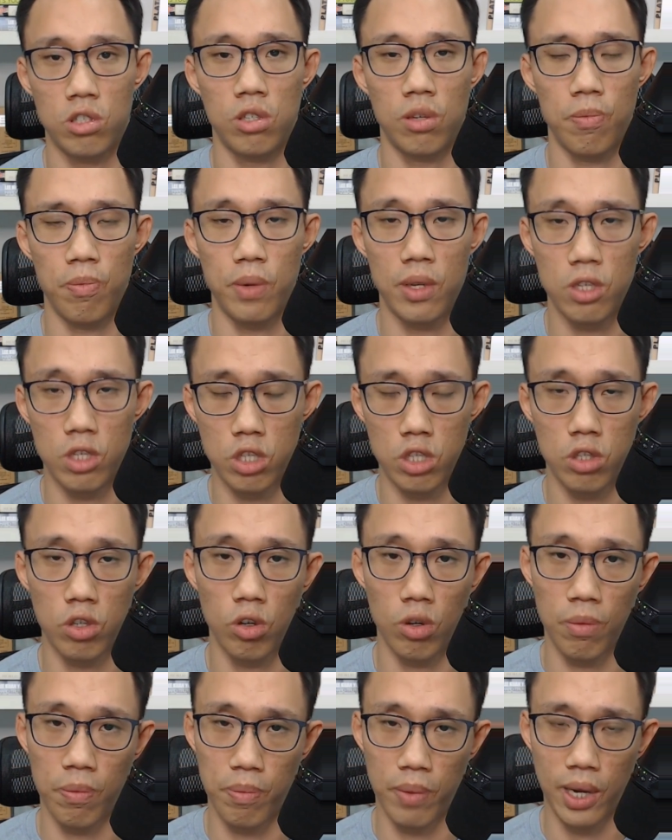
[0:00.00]
been
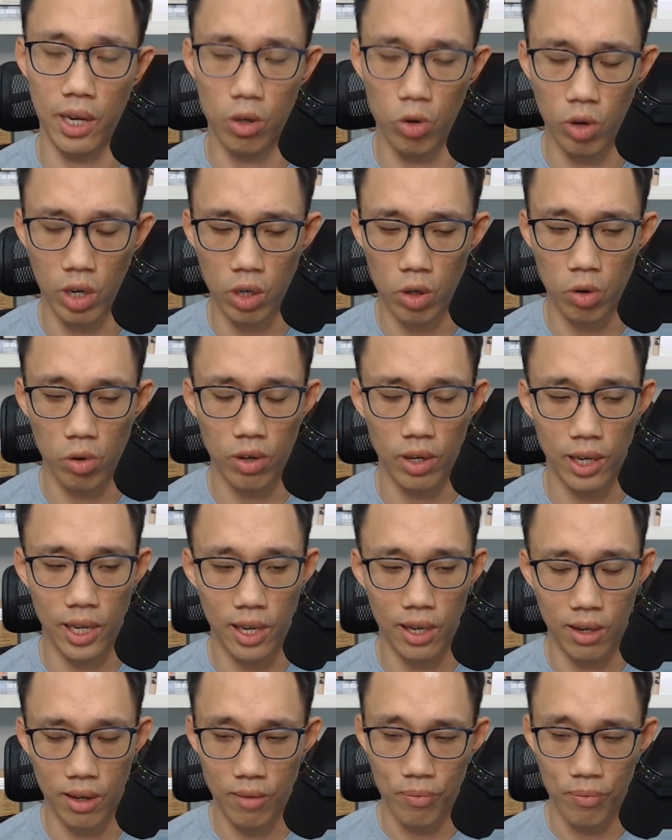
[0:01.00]
sold by Guaco Land